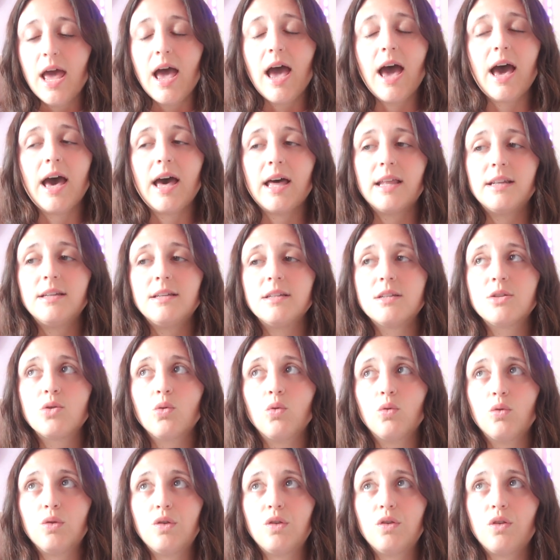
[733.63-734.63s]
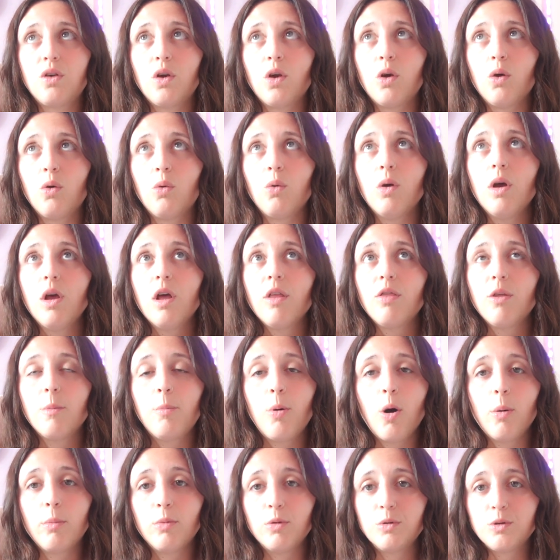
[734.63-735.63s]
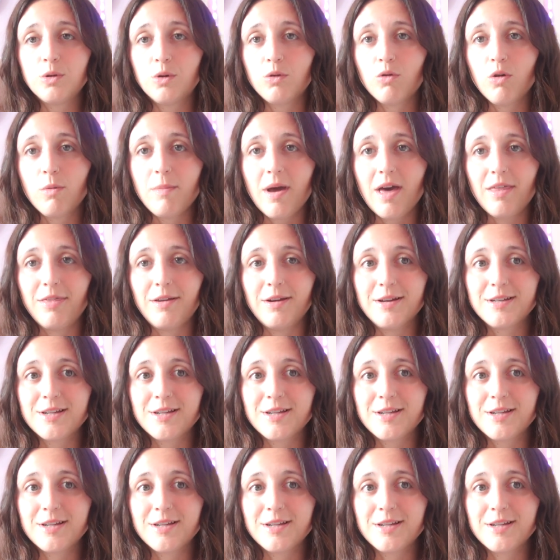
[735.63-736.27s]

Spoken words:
and also the Pomodoro method,